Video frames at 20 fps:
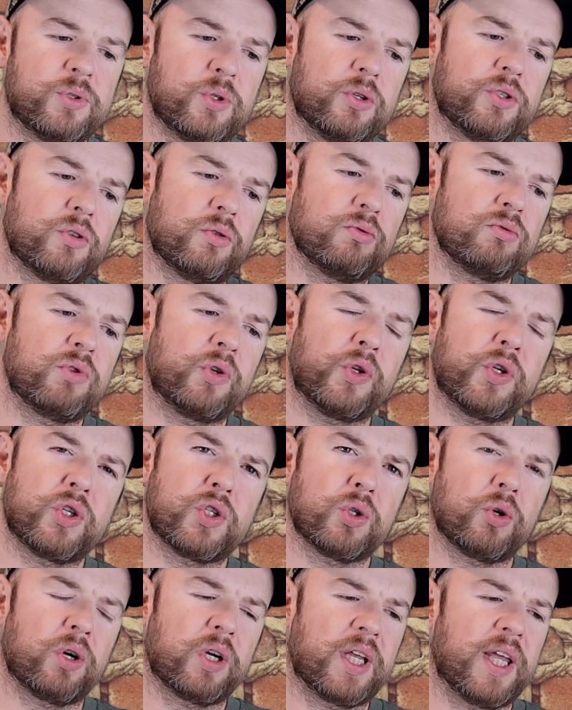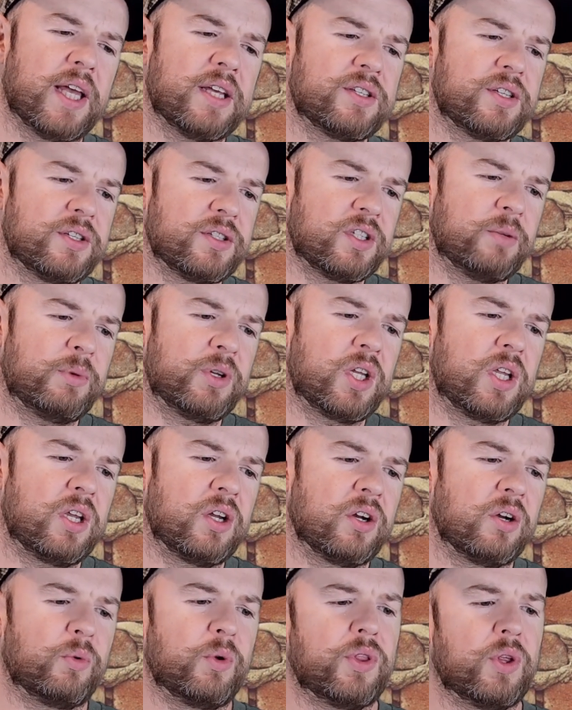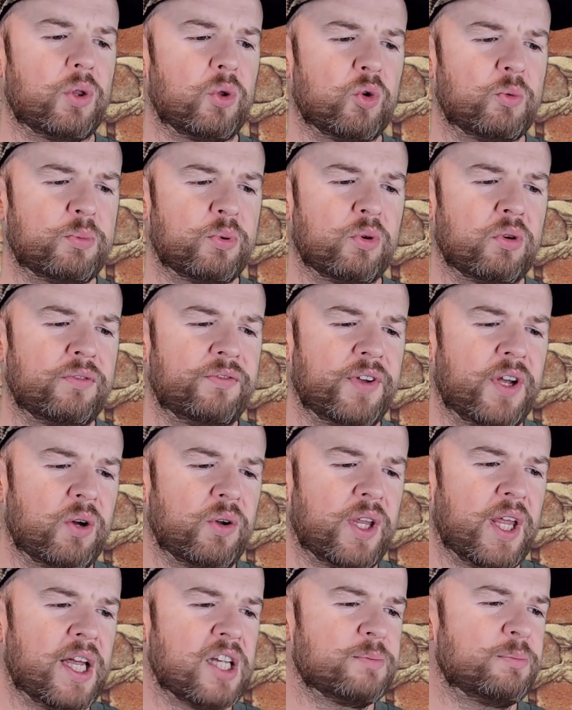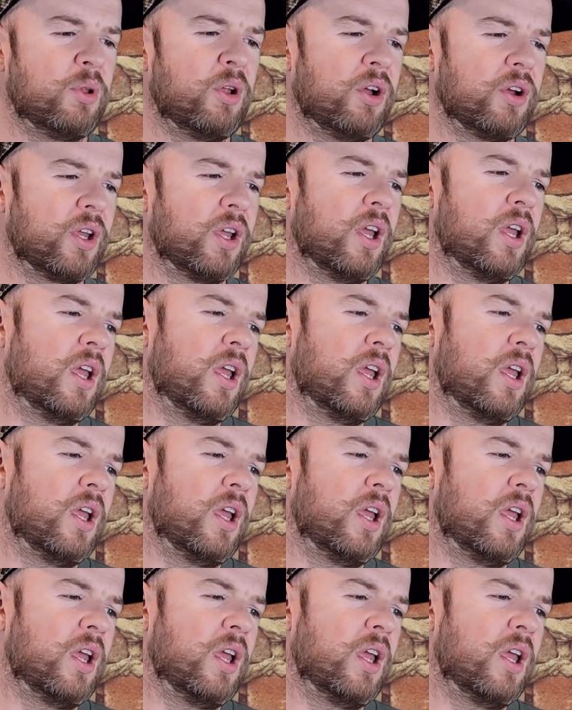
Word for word: so it's a really short gas system in here with a low profile gas block.